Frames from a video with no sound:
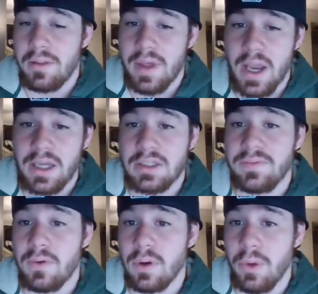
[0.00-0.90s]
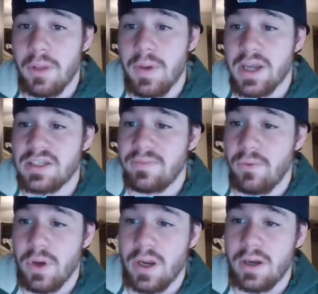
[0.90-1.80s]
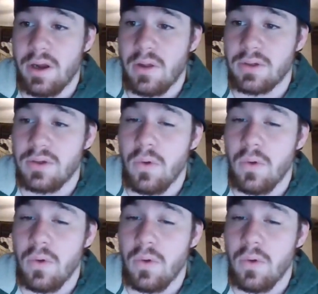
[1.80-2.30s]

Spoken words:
That is for a week pass of $49.